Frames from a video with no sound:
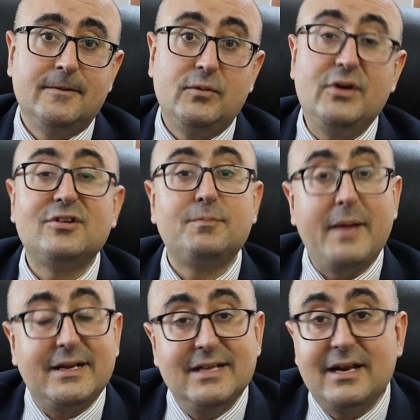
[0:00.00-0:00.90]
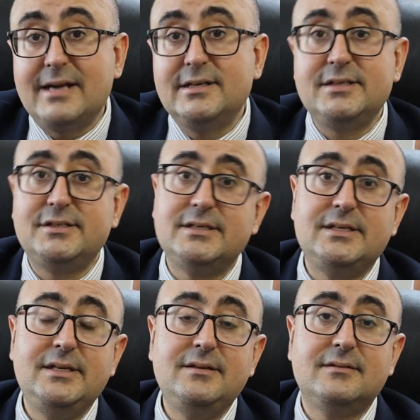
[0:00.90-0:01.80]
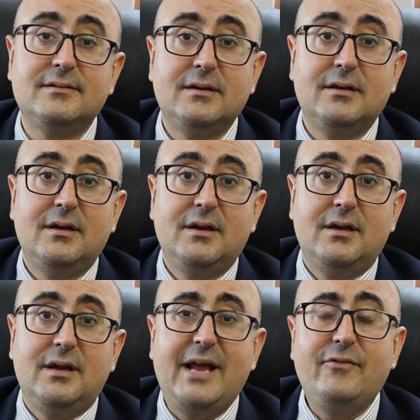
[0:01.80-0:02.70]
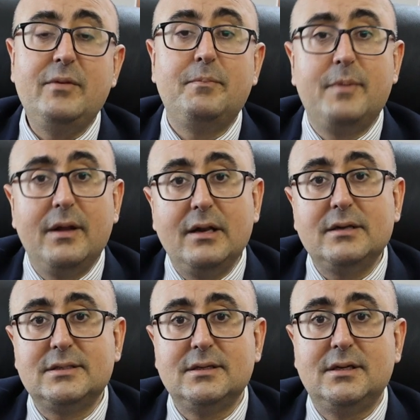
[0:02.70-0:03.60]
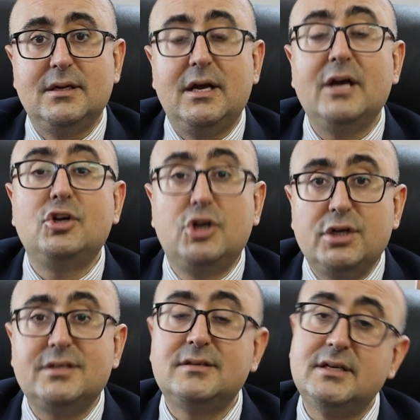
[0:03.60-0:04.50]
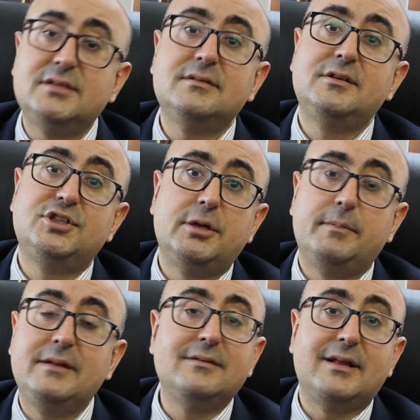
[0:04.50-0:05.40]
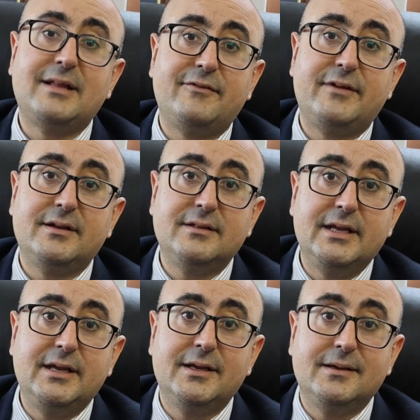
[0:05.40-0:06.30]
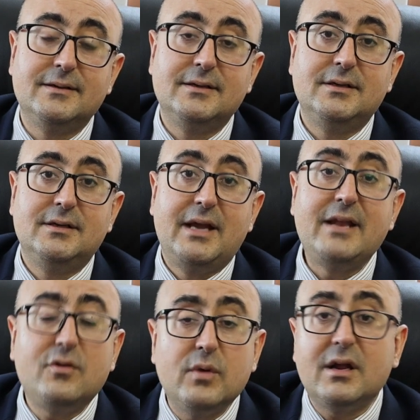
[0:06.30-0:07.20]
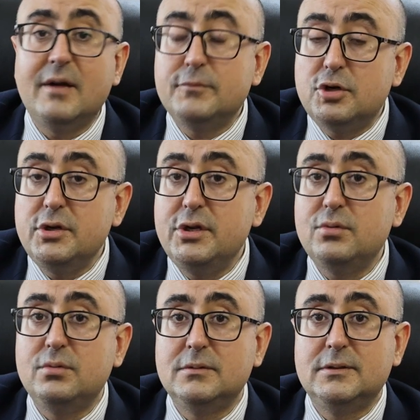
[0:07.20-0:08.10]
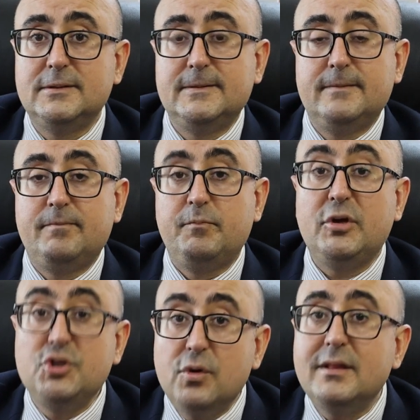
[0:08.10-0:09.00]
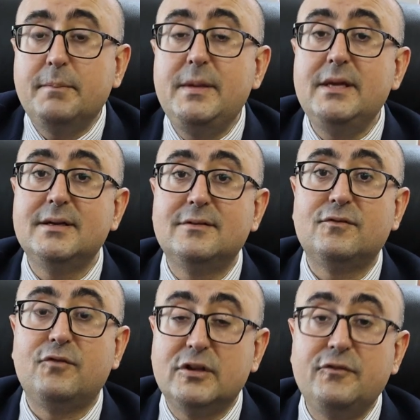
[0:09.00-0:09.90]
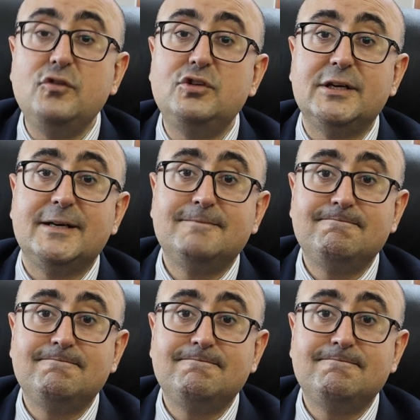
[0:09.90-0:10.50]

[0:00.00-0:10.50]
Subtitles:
we respect their identities, and we build a good citizenship in South African thinking. And it will come through you, because you are the peers for the future.